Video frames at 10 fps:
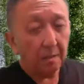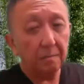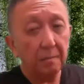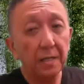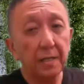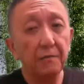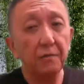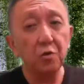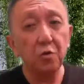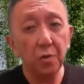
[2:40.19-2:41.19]
But if you
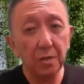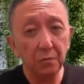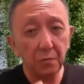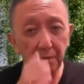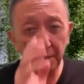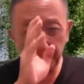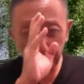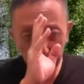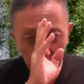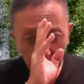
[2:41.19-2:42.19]
do it with your
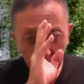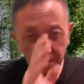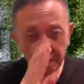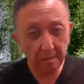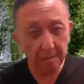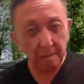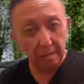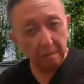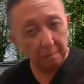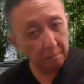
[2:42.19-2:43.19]
mind,
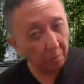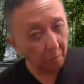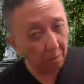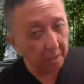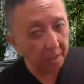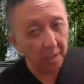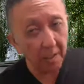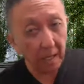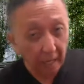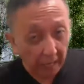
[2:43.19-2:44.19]
body,
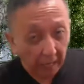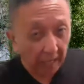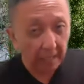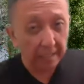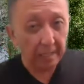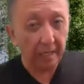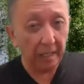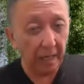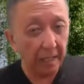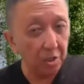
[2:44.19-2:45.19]
and an
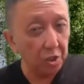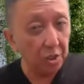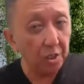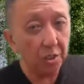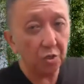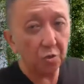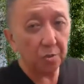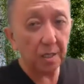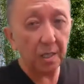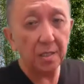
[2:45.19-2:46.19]
energy into
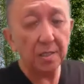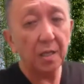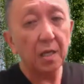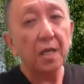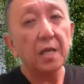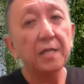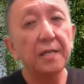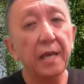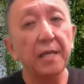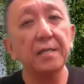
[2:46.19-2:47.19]
this,
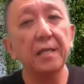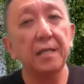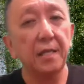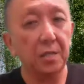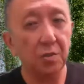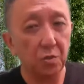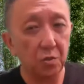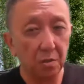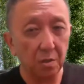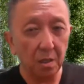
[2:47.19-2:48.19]
there is an
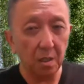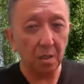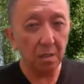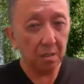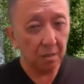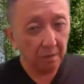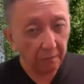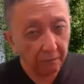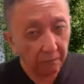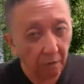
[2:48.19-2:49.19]
extra
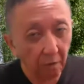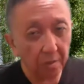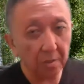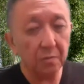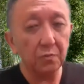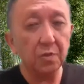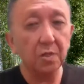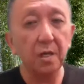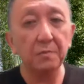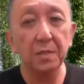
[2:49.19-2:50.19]
force which
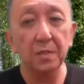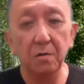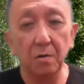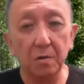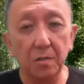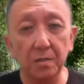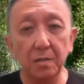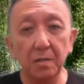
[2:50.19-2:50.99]
comes across.